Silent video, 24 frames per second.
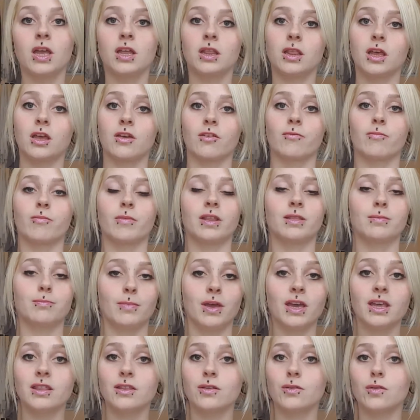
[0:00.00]
The government
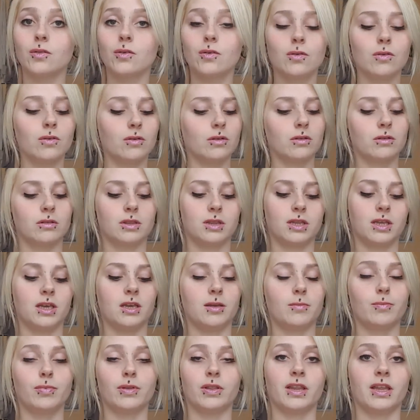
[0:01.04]
make the law, the
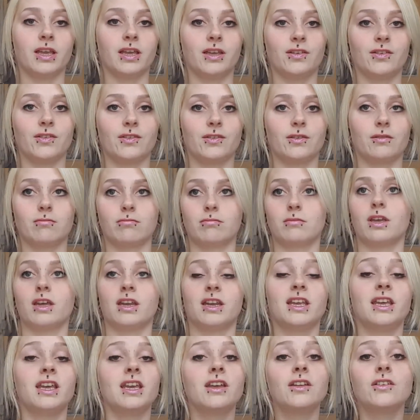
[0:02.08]
police
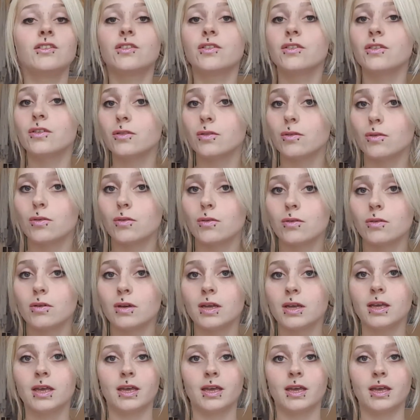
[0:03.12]
adhere to the law,